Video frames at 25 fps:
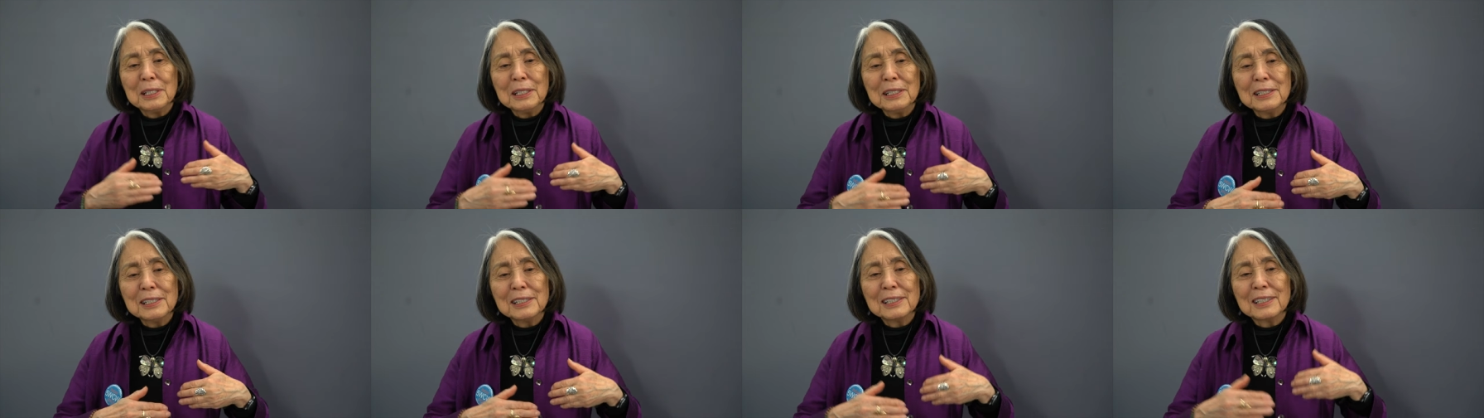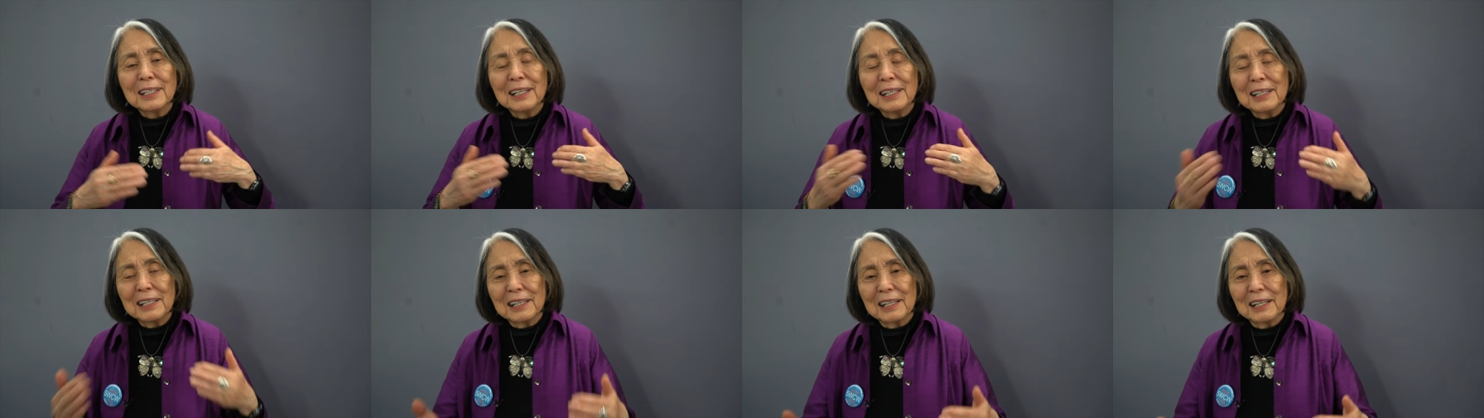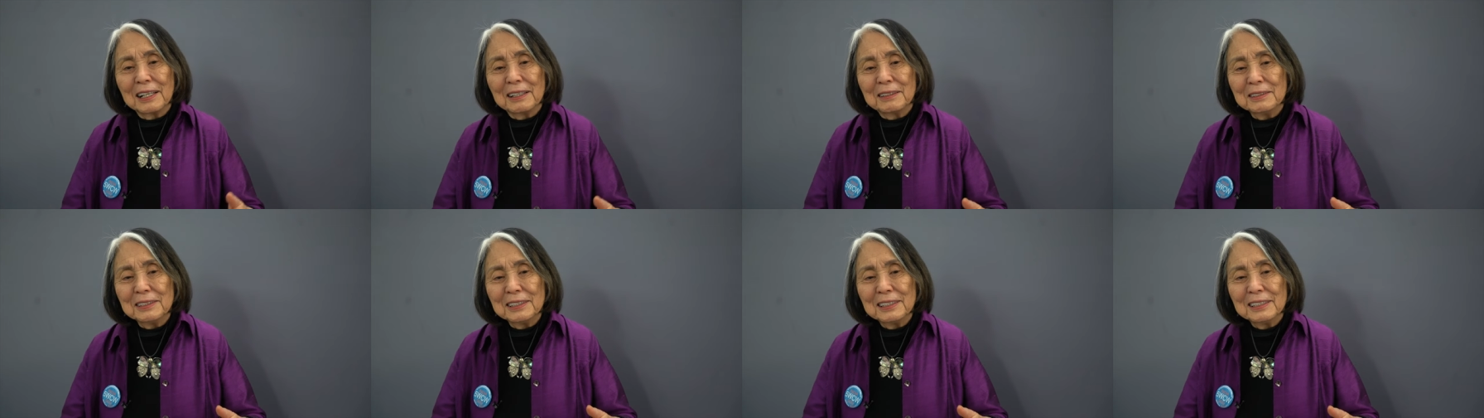inside
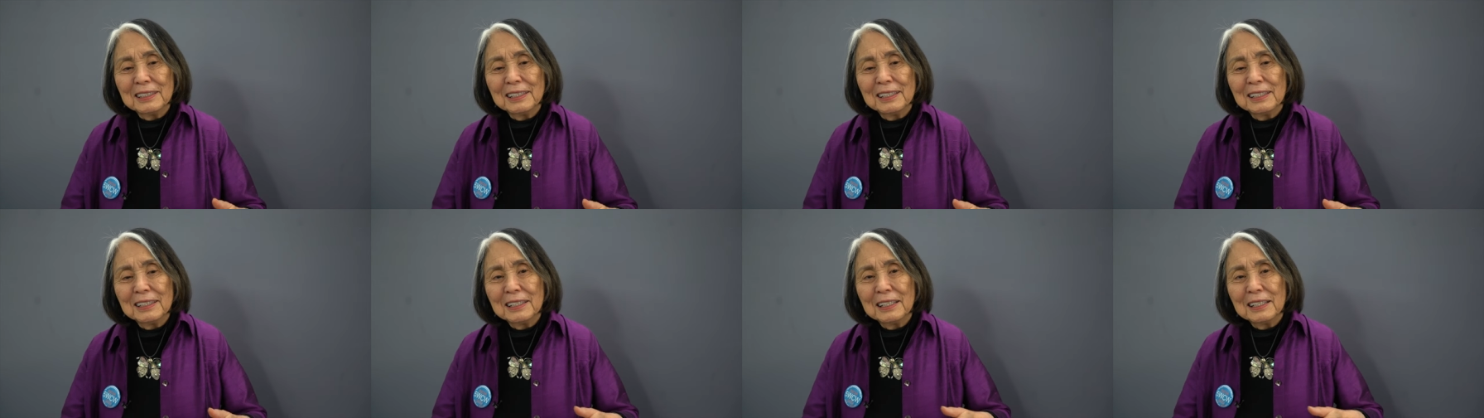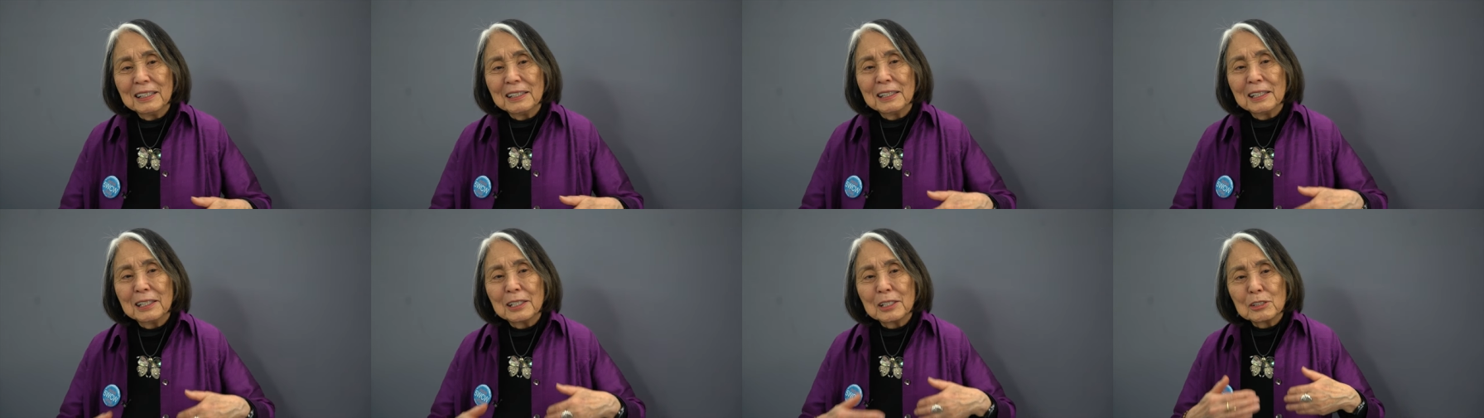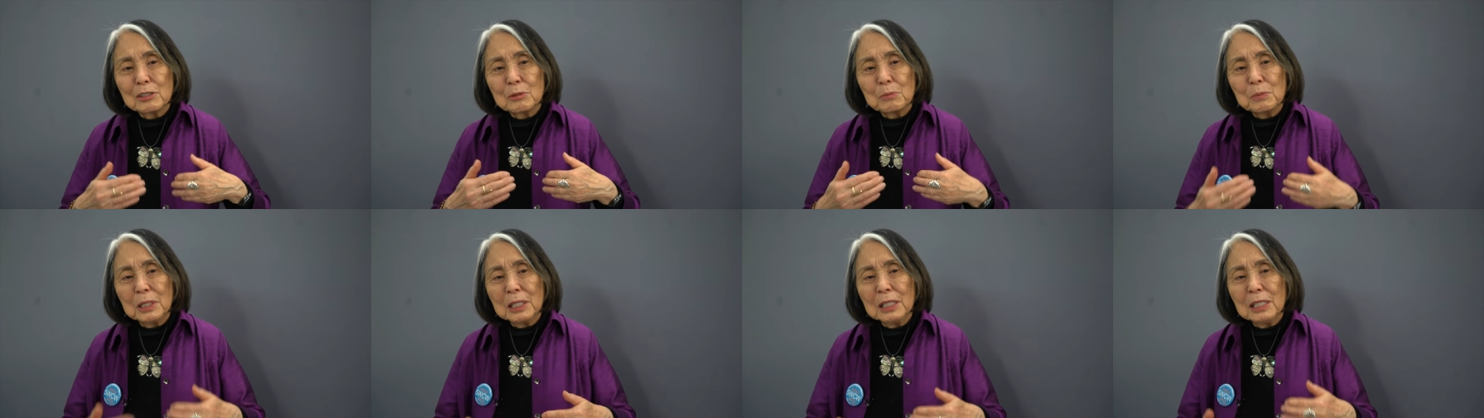out that
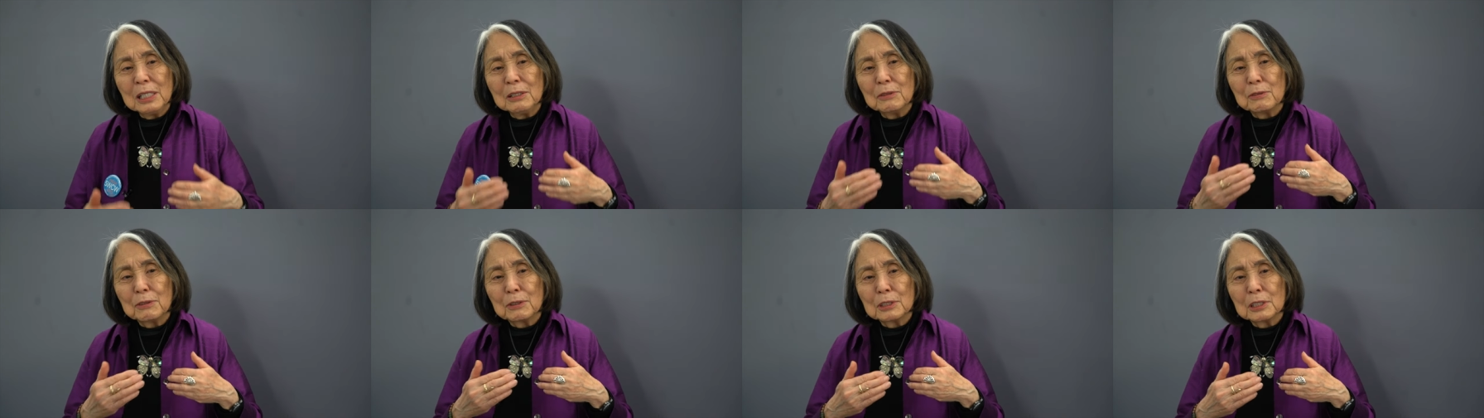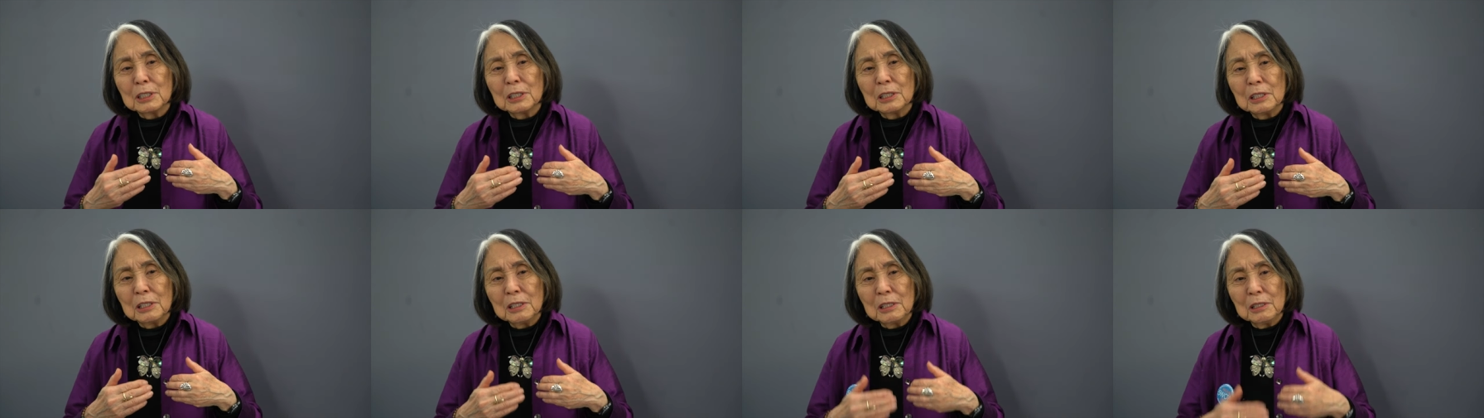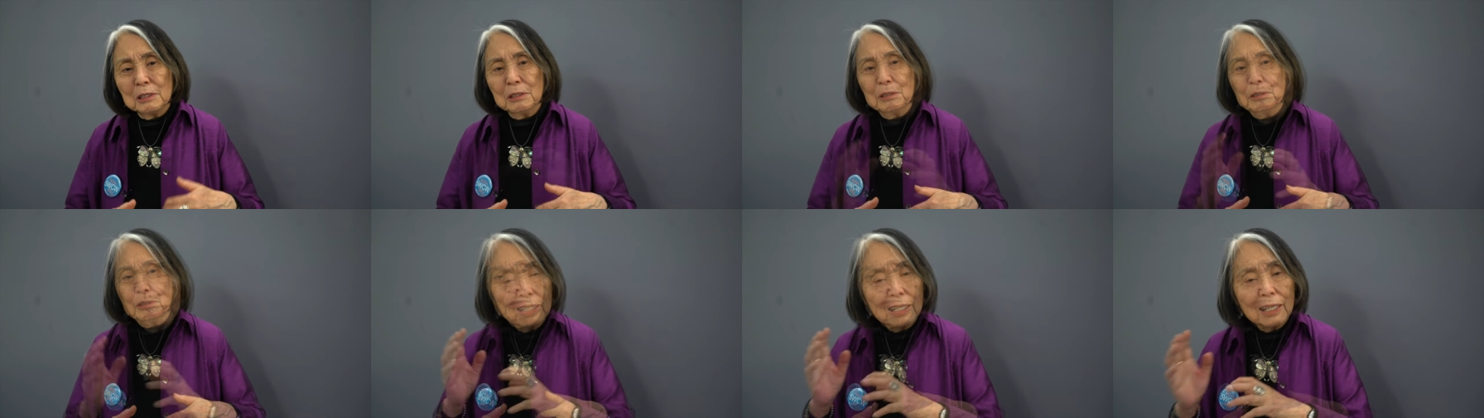it's meaningful to
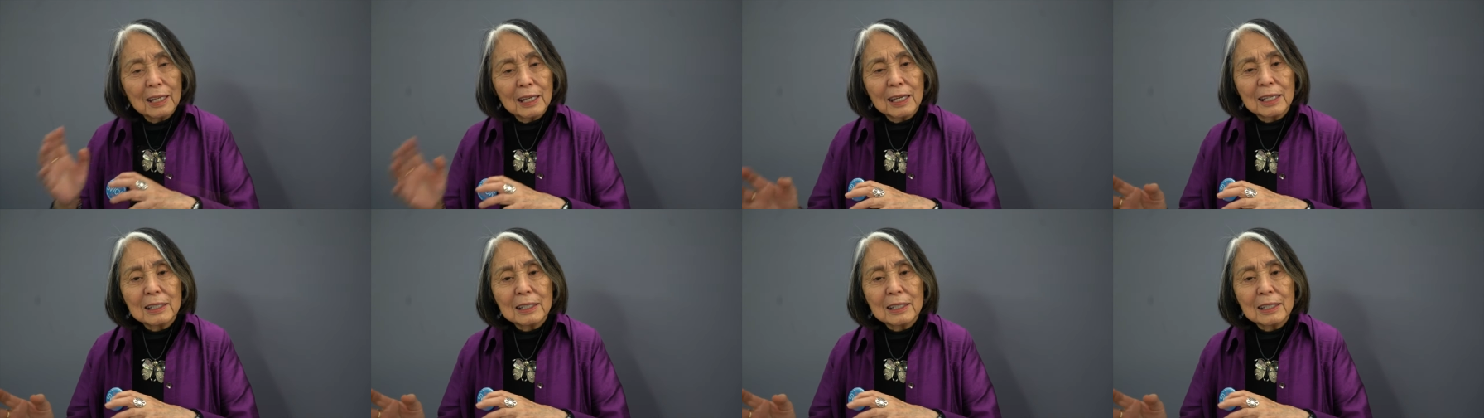you.